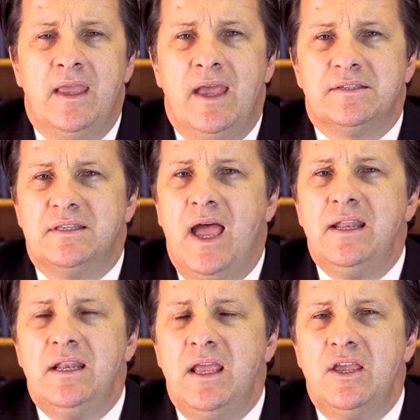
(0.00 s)
has
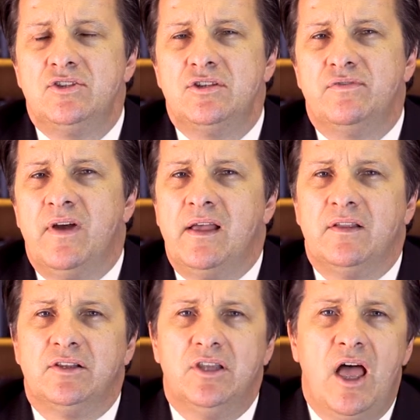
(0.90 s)
90 days to file
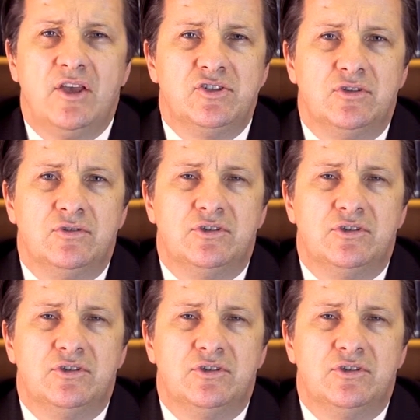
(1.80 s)
a lawsuit